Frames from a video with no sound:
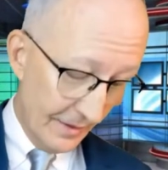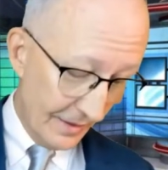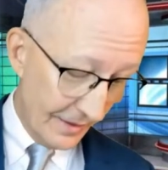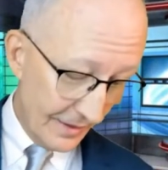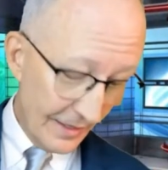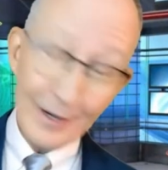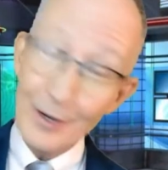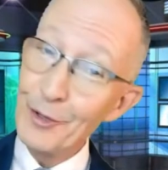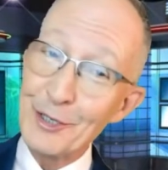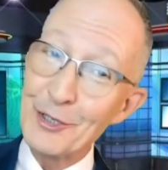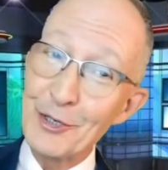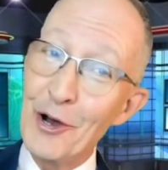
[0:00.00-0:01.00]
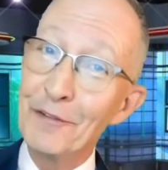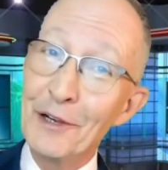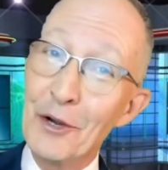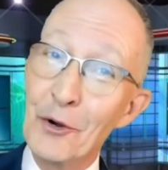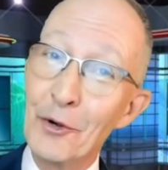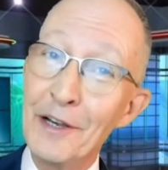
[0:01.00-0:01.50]
Uh, I know this is awfully
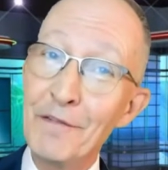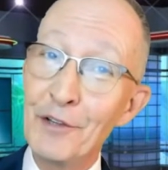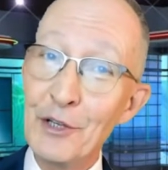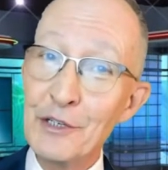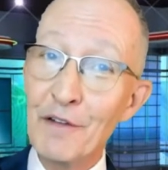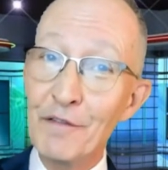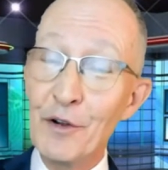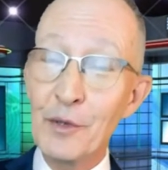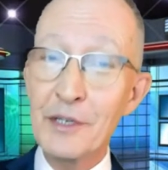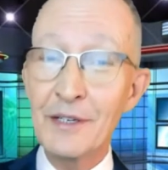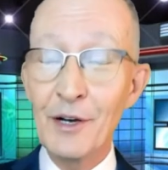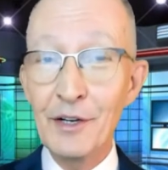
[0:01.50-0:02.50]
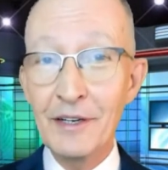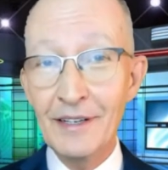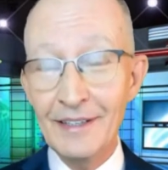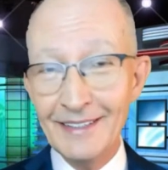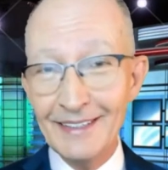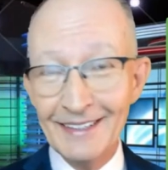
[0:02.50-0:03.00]
early for those folks on
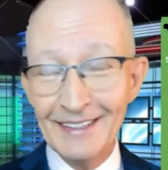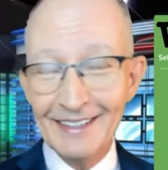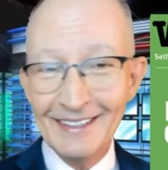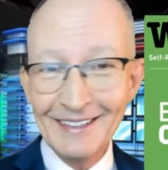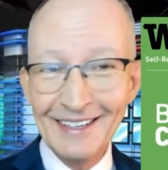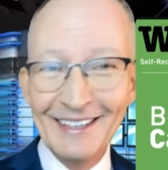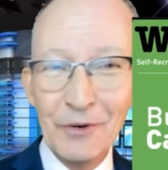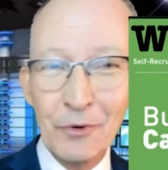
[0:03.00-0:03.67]
the uh,